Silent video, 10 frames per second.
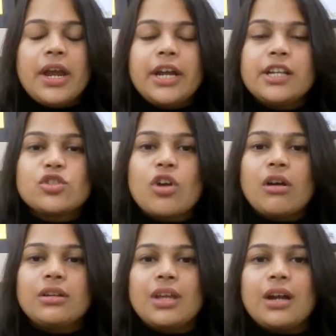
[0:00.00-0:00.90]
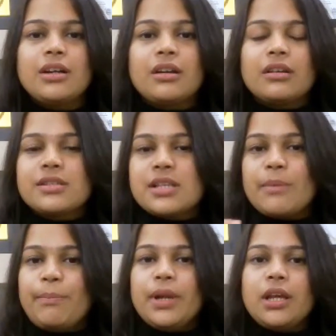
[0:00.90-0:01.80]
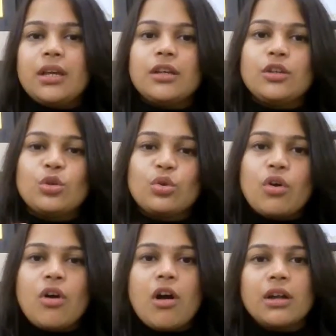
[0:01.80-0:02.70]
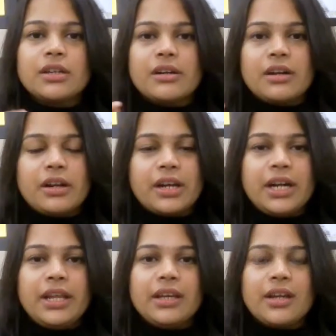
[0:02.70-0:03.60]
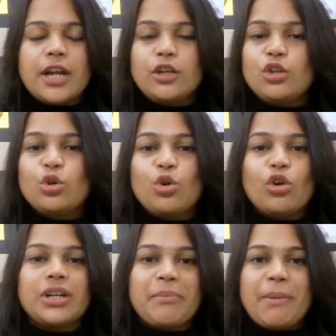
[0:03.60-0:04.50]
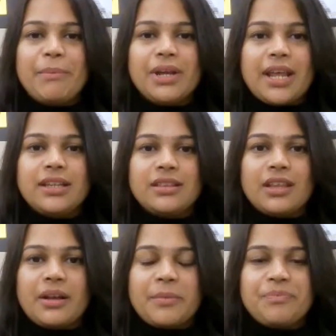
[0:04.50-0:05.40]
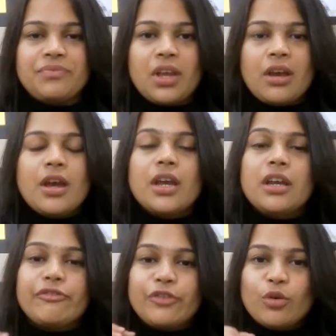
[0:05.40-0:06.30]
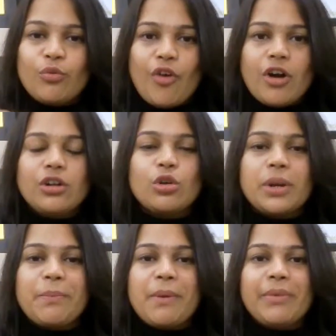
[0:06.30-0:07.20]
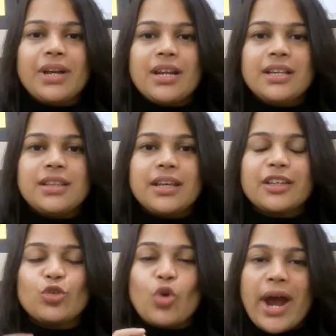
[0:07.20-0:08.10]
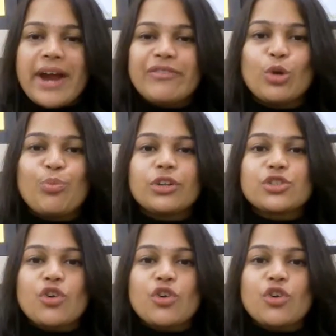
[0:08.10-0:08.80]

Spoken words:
It is not that simply you go on reading and you don't remember anything. If you want to remember anything, you have to put